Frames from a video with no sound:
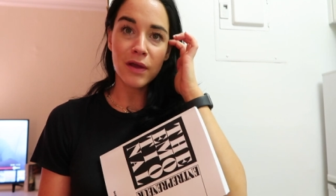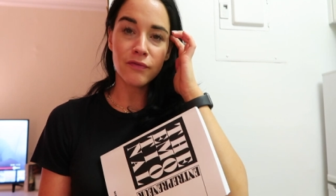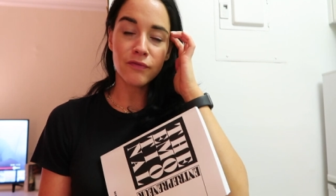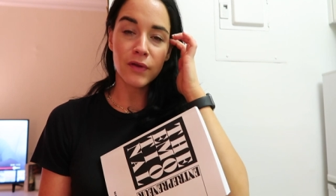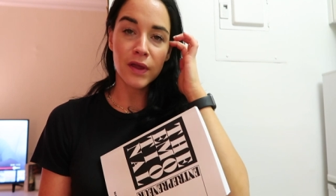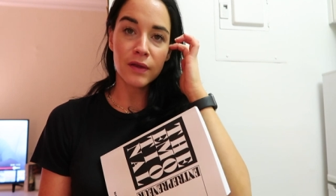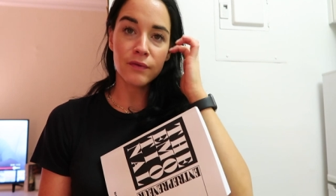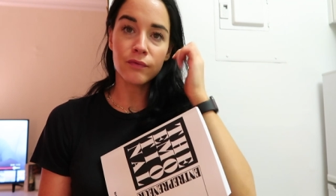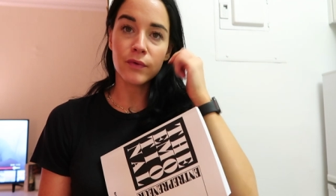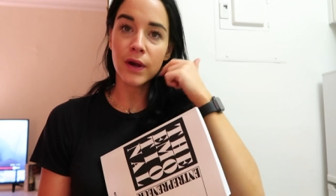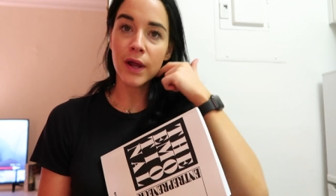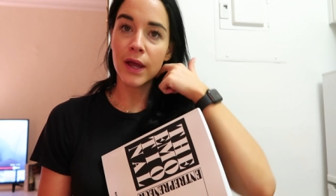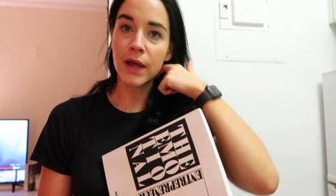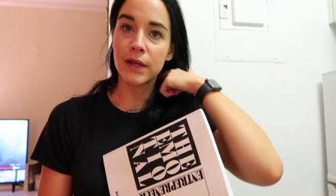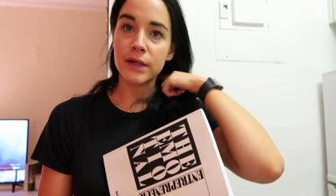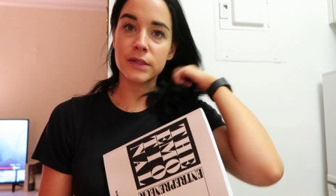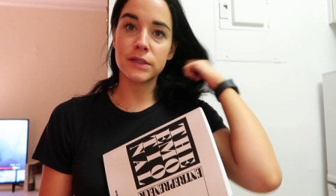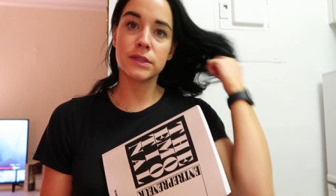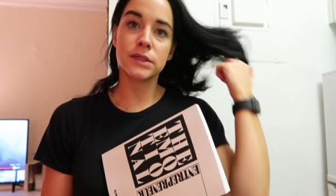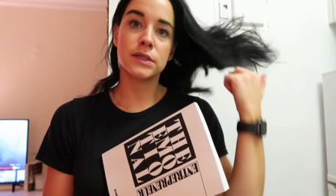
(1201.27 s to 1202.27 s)
my
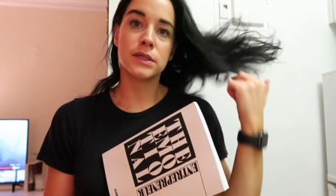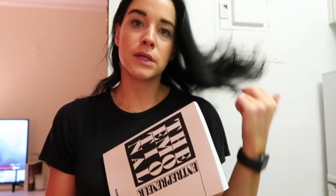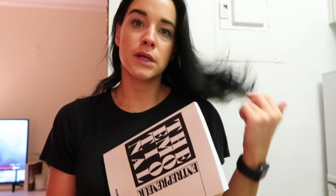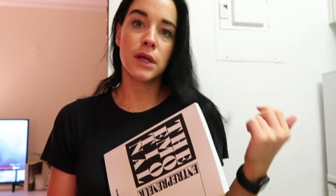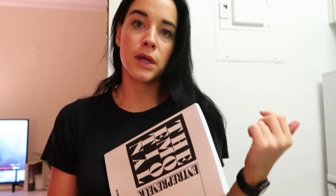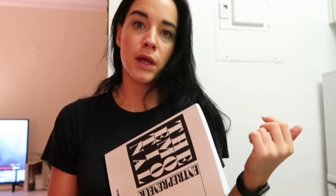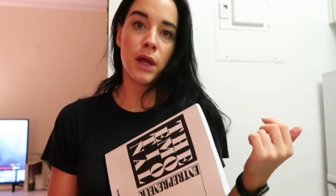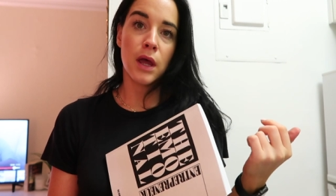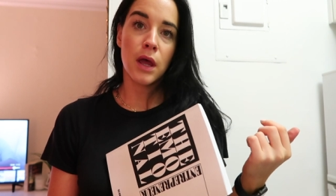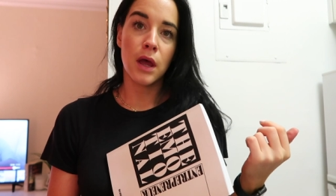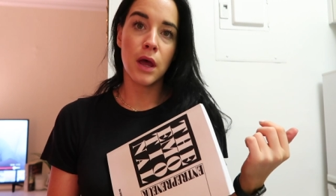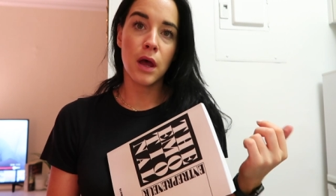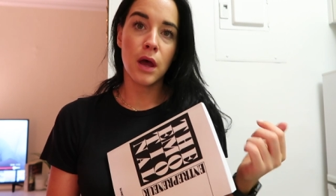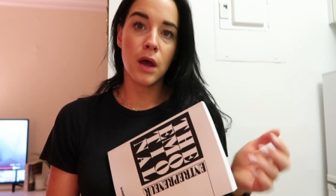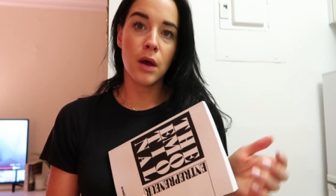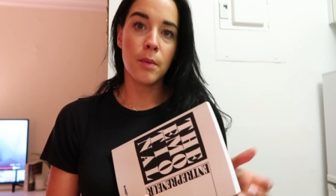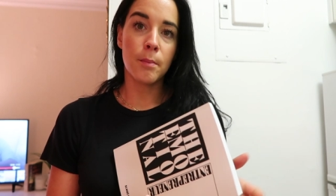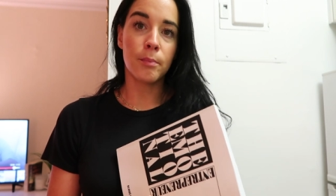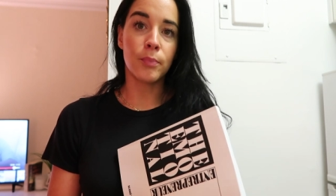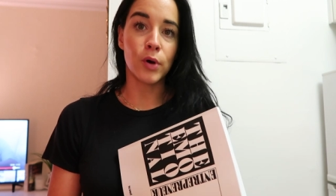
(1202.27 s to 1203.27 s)
favorite
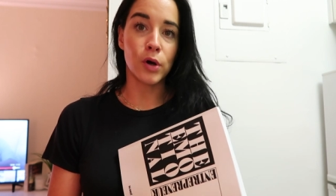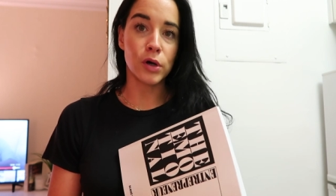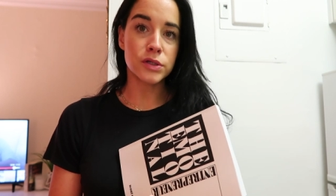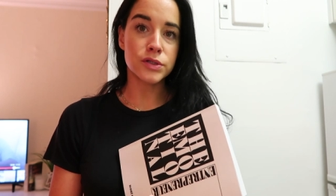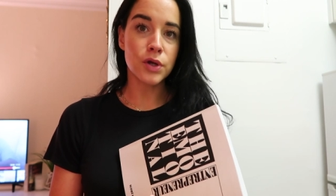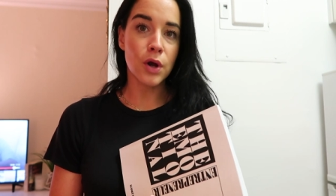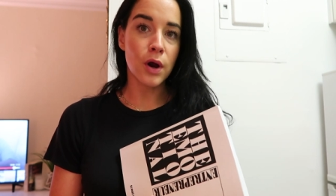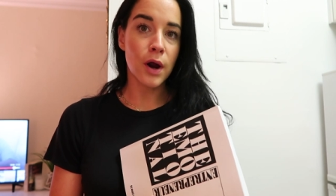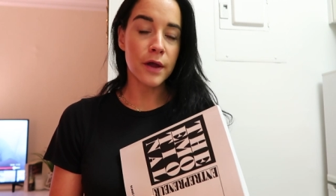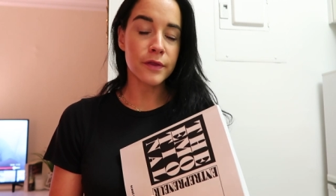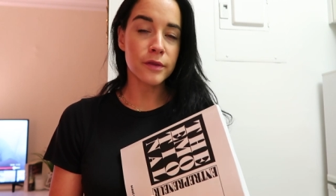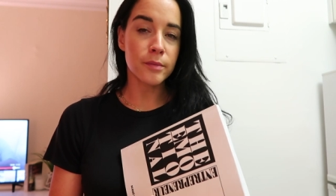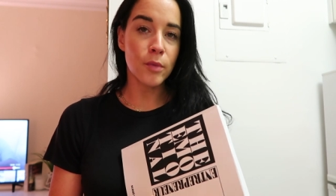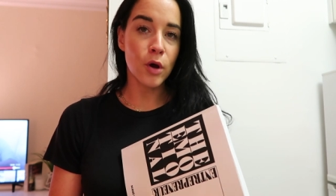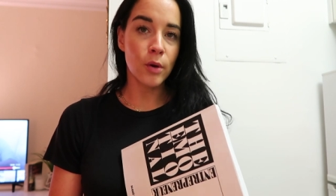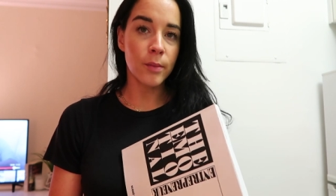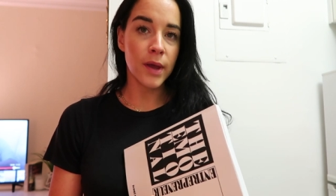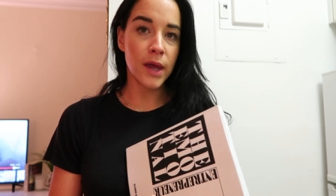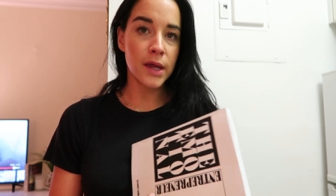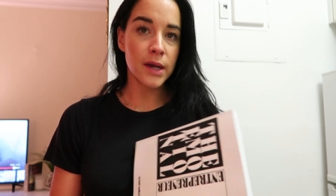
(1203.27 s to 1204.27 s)
books are at the
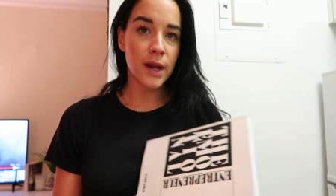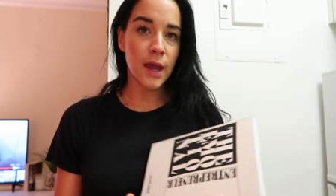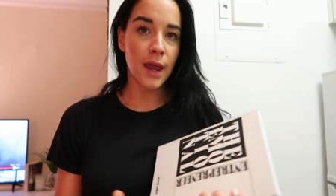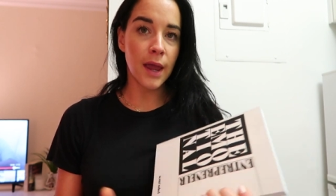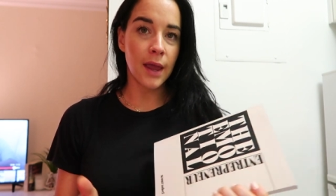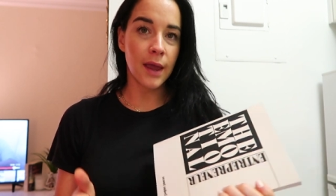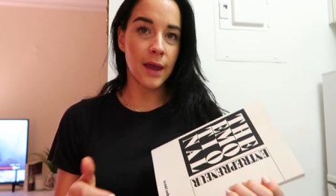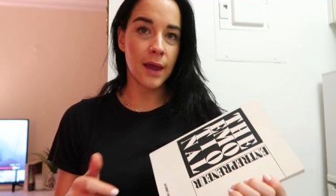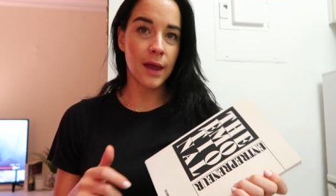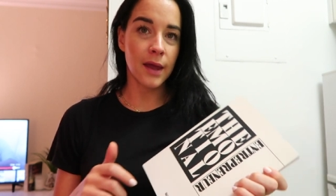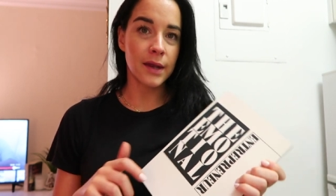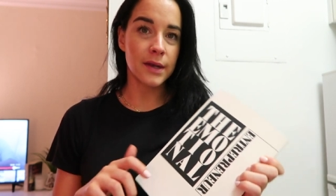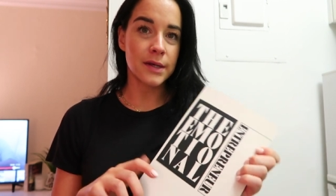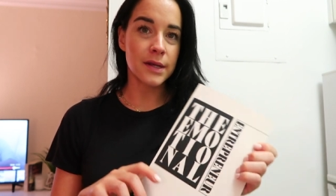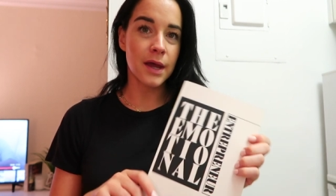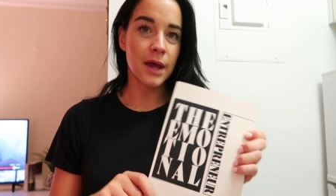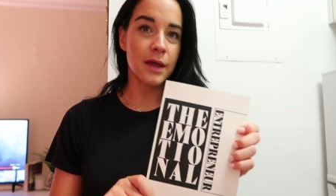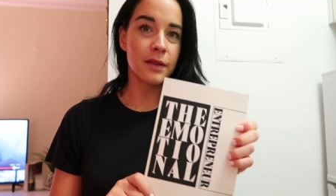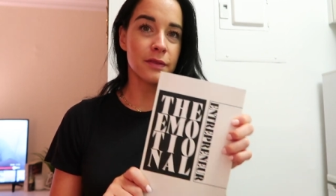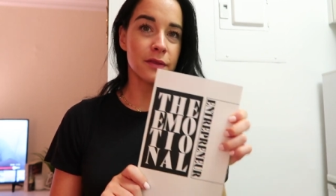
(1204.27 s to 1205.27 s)
moment
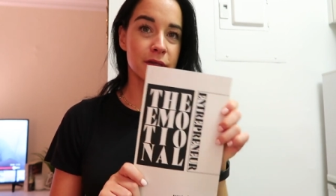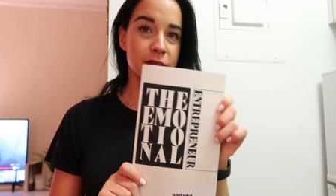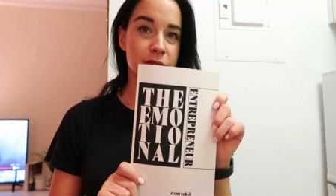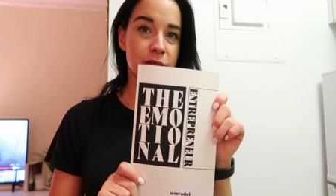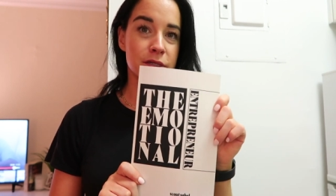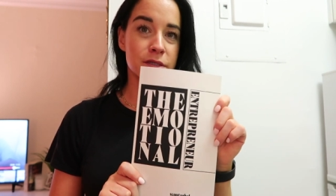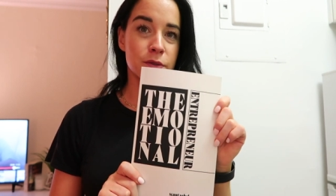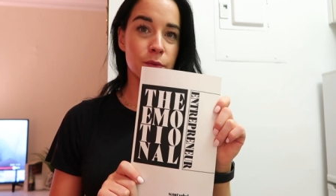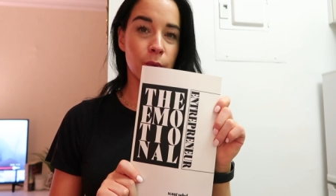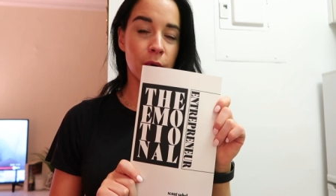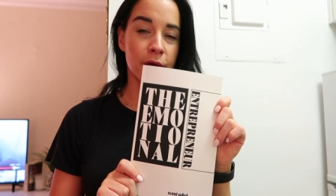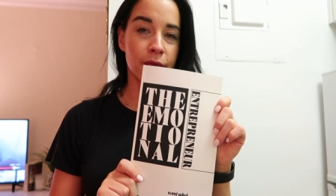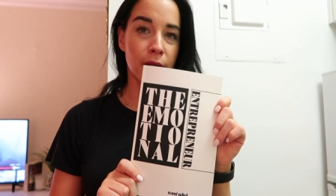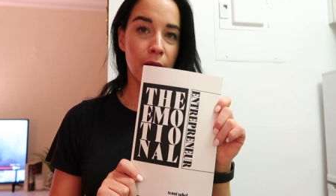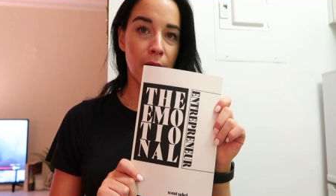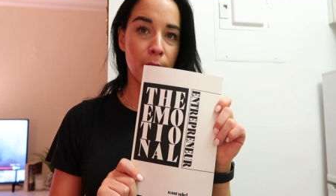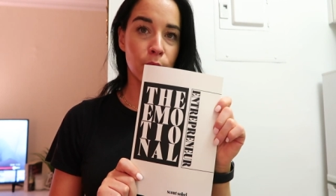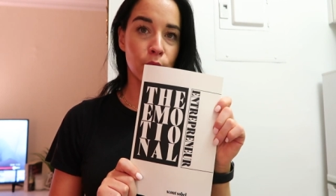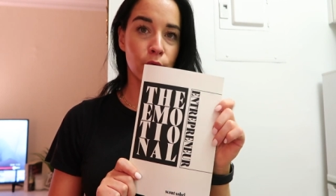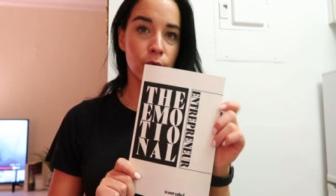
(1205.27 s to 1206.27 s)
and this is the one that
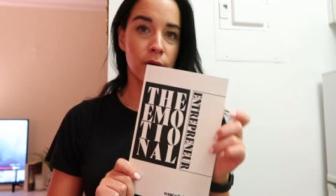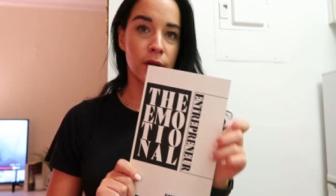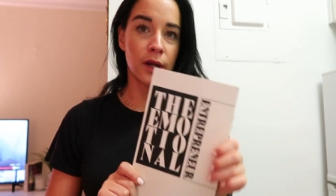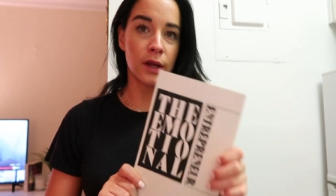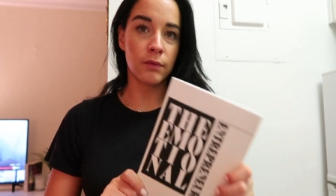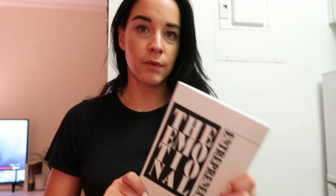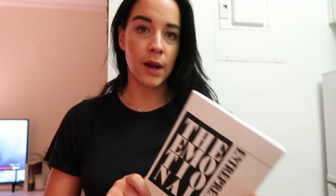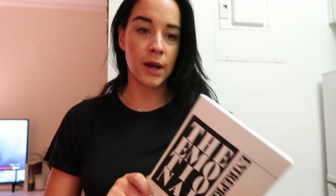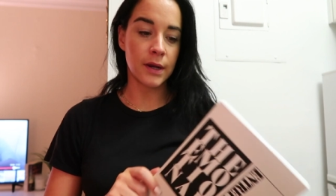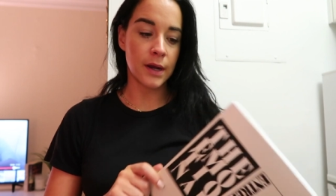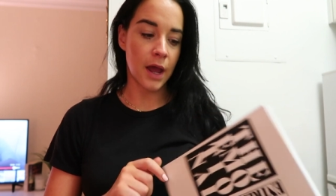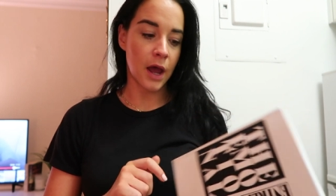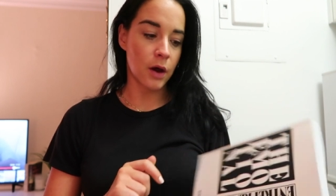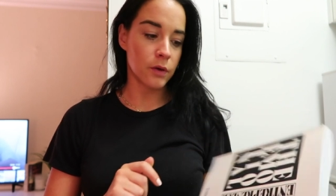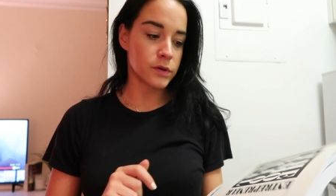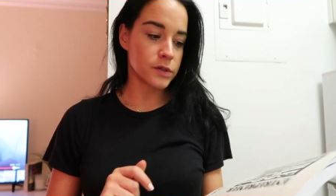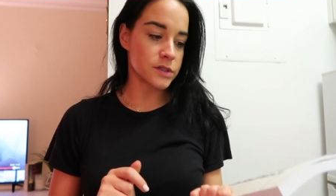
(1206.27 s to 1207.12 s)
I'm reading right now.